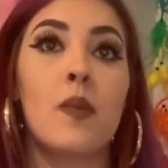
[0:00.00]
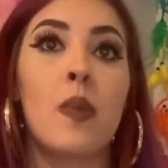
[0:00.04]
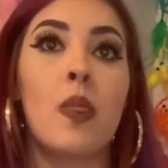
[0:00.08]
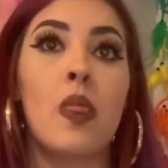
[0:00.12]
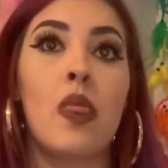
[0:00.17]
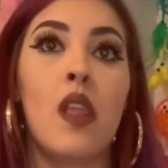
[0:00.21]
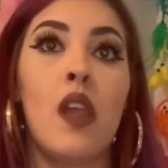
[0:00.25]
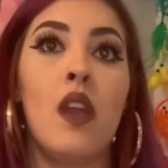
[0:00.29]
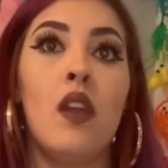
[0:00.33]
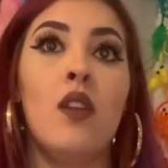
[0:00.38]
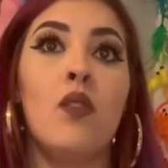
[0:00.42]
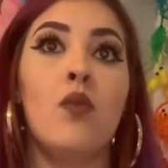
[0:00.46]

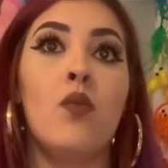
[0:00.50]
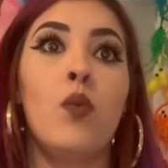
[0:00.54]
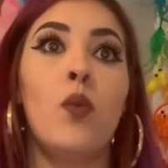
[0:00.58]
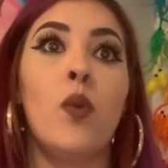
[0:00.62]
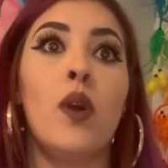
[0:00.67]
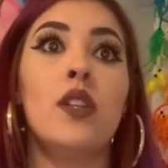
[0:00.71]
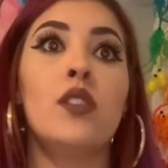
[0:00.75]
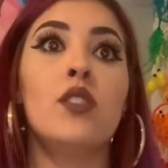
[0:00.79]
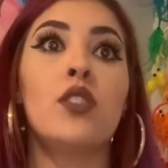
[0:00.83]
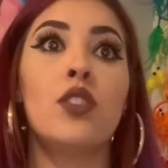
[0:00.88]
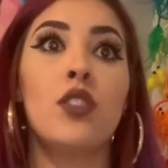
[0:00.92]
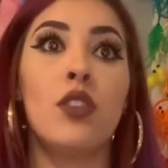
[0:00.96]
And
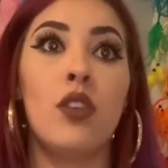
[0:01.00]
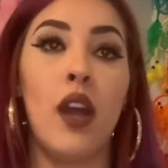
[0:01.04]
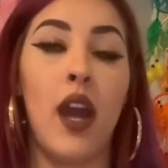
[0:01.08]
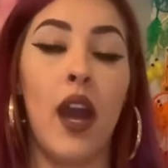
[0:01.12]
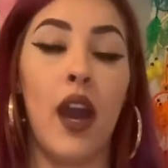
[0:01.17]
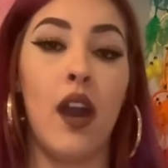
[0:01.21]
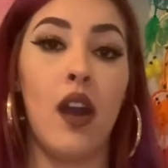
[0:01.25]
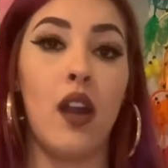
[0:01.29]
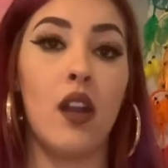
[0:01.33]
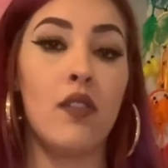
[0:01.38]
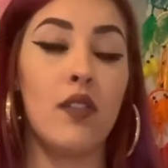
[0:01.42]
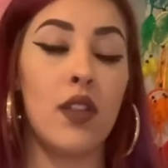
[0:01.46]
once you're
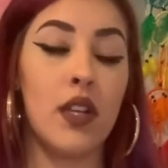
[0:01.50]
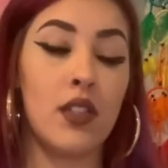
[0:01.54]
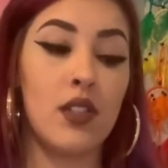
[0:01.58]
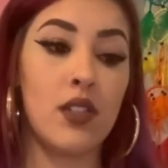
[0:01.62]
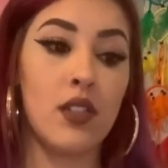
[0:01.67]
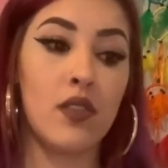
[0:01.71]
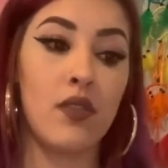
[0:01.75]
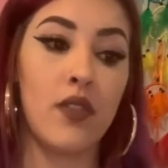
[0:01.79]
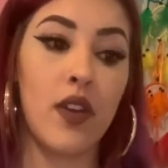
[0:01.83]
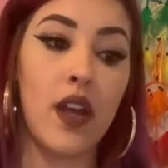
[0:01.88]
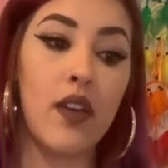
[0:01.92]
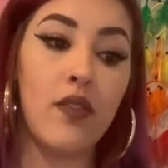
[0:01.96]
out of that
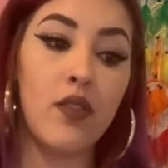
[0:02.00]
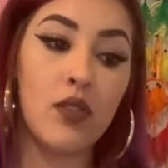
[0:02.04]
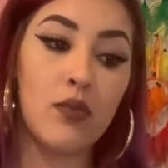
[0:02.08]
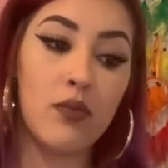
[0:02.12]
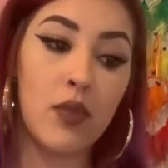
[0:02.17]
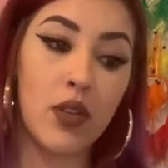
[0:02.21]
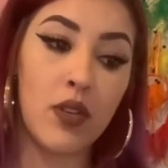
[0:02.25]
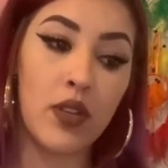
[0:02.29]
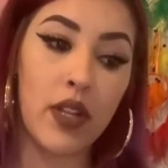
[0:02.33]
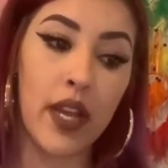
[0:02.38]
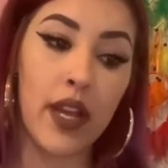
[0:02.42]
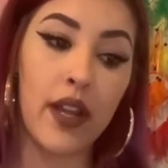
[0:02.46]
survival
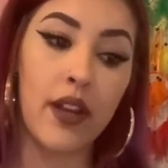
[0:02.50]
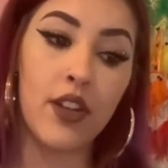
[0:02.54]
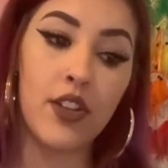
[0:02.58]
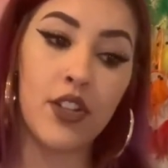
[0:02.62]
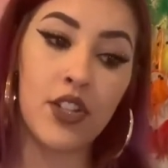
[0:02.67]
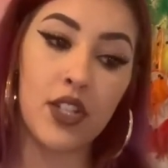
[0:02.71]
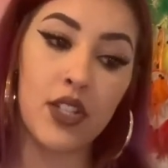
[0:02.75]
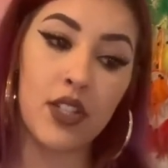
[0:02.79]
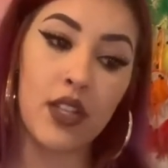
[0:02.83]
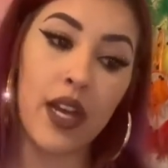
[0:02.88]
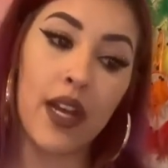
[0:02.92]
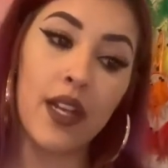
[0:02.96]
mode
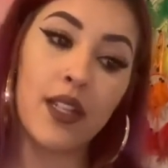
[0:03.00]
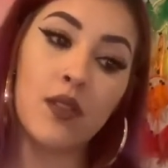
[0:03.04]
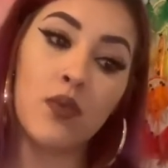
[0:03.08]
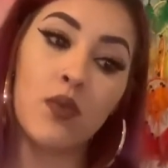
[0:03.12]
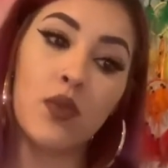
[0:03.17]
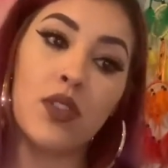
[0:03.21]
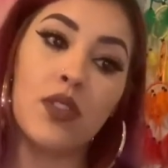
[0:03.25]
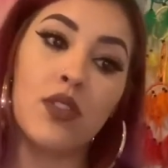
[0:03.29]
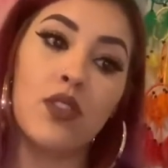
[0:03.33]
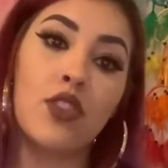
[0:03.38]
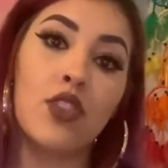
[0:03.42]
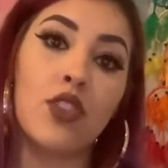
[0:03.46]
energy, that's
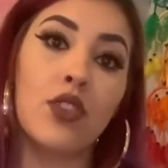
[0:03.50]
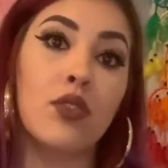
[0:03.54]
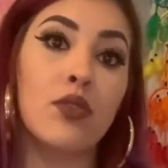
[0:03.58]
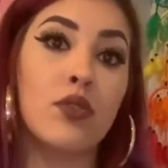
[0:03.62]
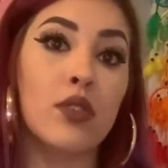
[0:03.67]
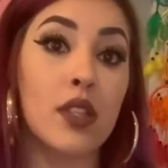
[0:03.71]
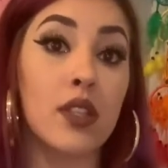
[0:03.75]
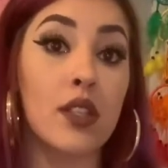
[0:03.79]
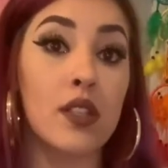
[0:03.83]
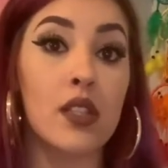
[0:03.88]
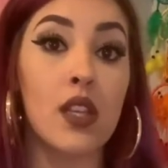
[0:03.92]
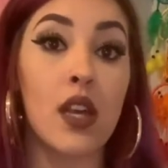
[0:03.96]
when true
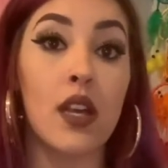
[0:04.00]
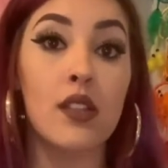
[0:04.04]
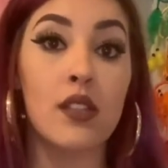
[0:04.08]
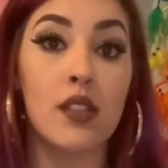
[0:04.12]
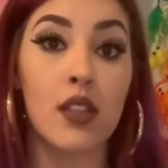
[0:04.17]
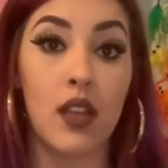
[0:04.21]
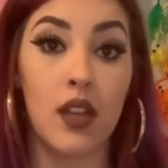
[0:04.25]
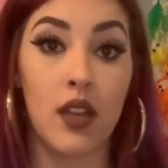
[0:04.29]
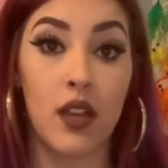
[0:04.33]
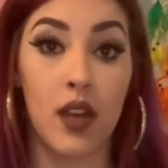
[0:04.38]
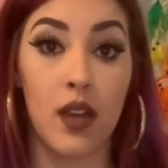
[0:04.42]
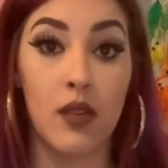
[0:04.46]
success
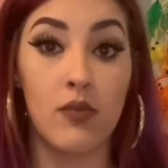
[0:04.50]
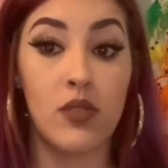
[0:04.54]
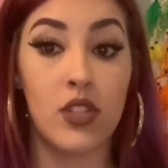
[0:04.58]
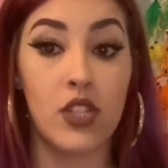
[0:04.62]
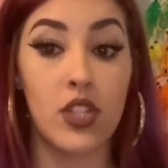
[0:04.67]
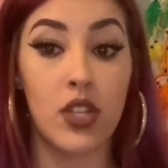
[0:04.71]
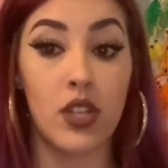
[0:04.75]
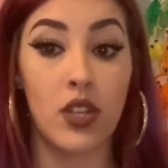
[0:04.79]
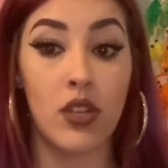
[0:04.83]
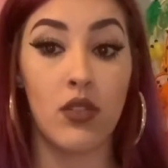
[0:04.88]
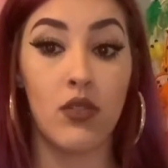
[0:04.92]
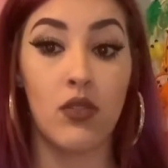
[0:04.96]
can come
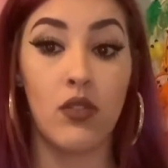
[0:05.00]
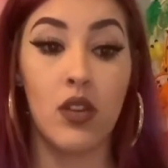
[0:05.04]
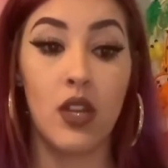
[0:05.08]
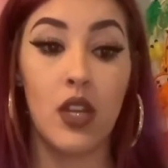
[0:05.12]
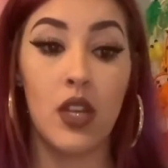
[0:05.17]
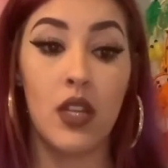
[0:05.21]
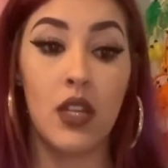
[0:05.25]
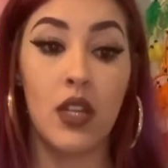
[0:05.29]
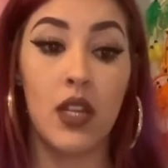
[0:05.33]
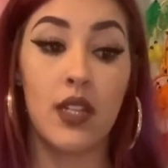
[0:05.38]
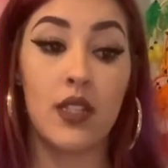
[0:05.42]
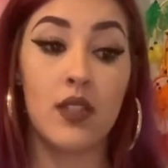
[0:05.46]
to you.
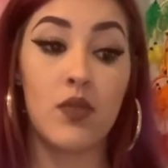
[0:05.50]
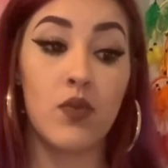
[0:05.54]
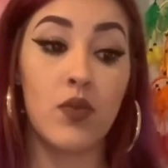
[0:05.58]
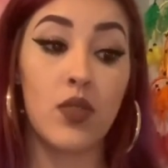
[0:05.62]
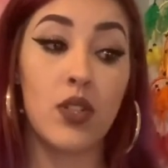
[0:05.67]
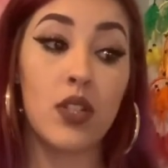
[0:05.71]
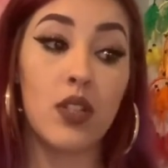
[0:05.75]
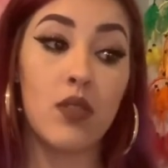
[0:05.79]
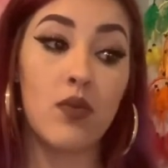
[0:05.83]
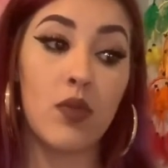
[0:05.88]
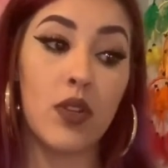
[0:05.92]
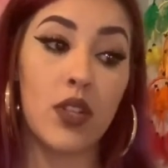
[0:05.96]
That's
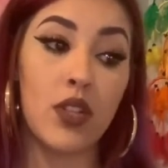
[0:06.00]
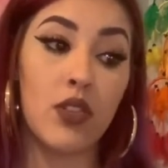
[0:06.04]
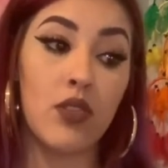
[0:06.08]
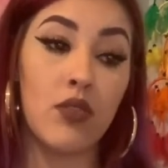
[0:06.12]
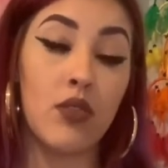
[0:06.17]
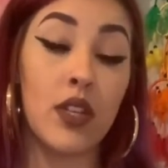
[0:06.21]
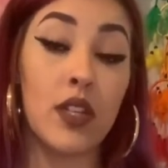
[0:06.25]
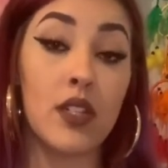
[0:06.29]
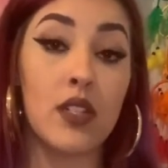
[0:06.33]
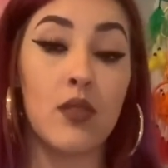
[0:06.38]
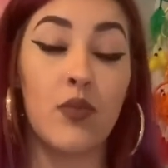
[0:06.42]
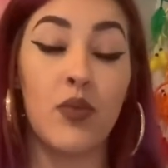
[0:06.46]
really when you
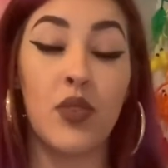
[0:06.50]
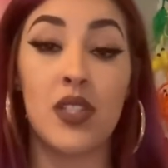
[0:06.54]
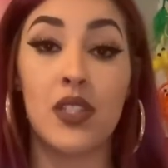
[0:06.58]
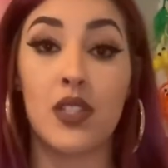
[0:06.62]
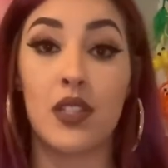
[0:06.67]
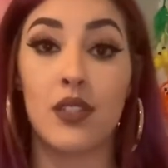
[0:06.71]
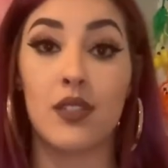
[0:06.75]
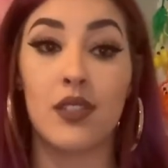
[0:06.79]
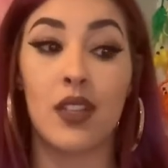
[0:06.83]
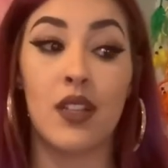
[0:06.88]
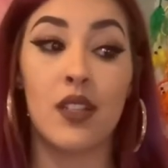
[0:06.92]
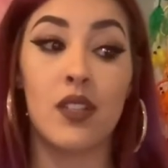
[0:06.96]
get to be
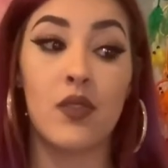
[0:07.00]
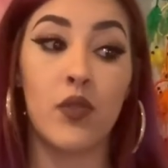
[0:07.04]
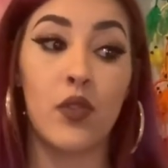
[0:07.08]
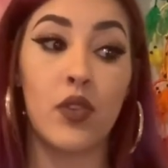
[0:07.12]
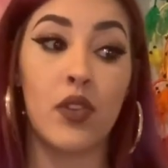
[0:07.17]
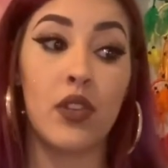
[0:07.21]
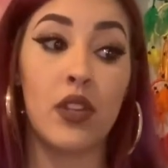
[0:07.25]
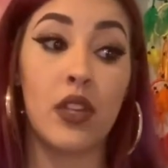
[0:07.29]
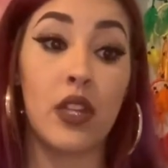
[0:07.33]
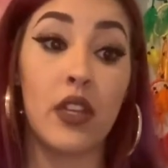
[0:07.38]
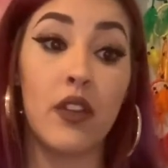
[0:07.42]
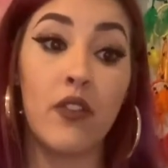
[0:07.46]
successful
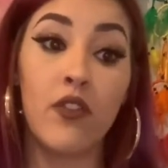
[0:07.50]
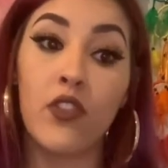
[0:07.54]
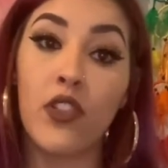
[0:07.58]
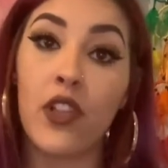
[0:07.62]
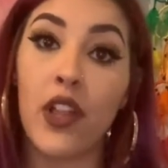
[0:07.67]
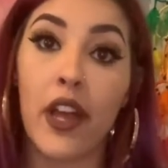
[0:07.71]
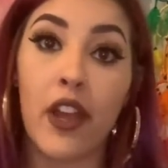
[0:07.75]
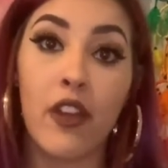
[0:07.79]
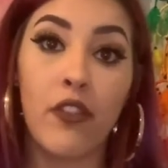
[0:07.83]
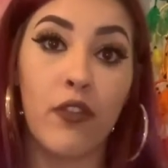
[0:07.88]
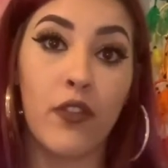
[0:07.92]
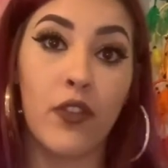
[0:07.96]
and live
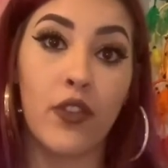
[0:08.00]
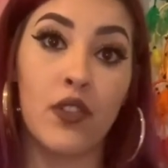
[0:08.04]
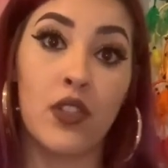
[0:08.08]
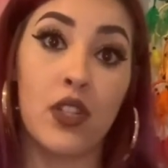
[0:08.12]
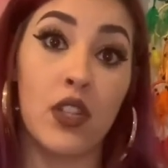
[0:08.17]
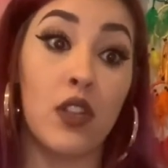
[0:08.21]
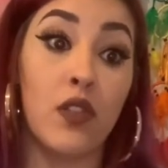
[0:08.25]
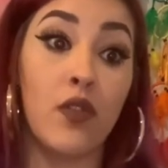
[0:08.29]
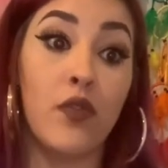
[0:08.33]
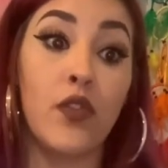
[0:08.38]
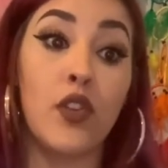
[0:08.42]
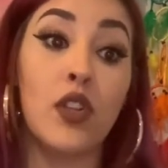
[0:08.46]
life to
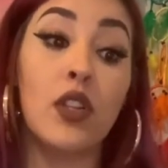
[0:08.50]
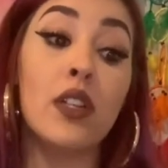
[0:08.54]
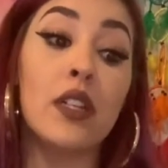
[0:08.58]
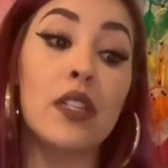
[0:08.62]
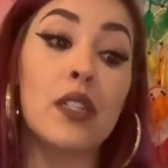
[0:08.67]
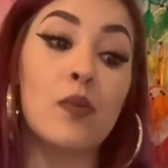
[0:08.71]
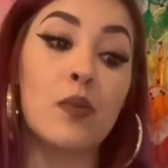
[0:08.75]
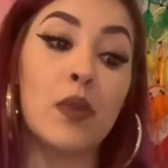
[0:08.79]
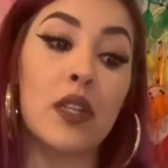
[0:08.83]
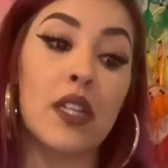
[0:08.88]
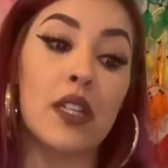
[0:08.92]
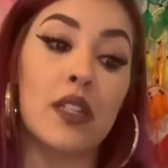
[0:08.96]
the
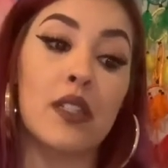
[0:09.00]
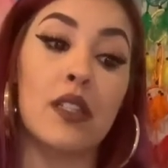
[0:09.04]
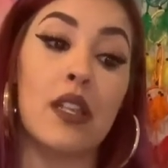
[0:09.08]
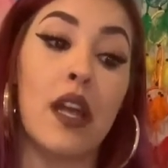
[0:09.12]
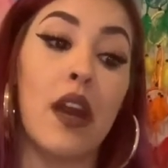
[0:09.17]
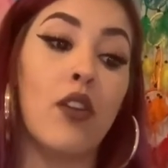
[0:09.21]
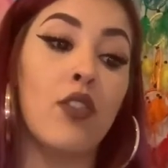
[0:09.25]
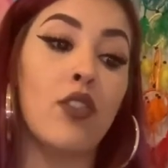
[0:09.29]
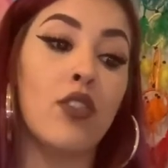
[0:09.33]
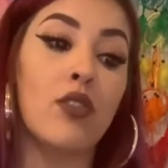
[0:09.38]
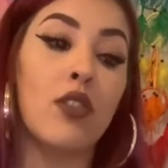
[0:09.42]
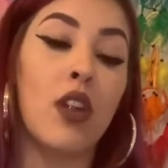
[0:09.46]
fullest, because
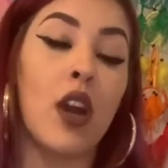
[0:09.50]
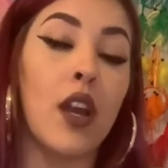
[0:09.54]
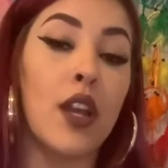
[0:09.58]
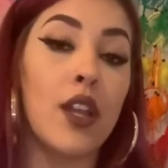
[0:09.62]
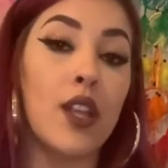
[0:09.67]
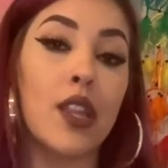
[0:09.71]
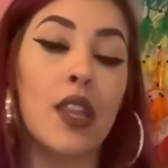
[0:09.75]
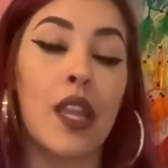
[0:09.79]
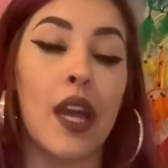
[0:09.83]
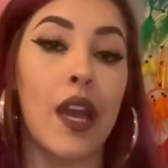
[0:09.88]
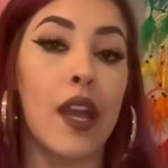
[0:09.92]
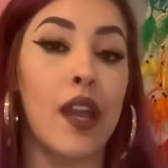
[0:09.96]
now you're not
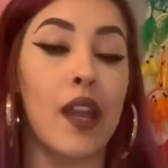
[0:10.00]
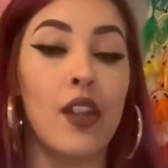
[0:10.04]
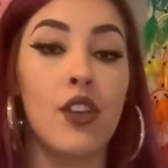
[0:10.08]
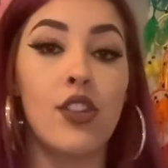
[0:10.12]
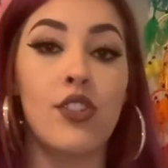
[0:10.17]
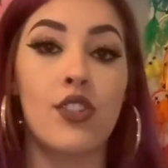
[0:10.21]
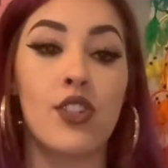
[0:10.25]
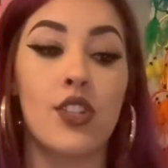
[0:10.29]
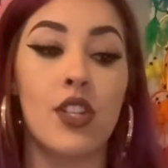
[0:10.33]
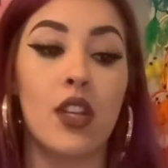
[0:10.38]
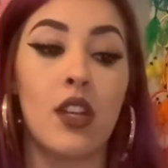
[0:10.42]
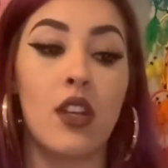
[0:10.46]
in that
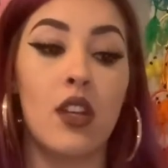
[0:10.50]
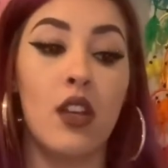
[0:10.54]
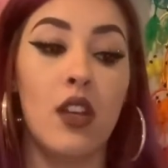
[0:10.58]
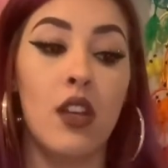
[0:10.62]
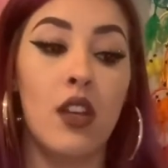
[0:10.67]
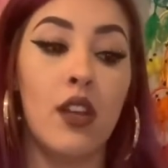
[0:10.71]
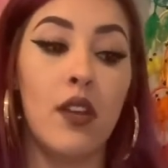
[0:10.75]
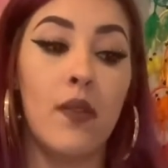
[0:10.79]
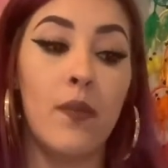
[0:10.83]
energy.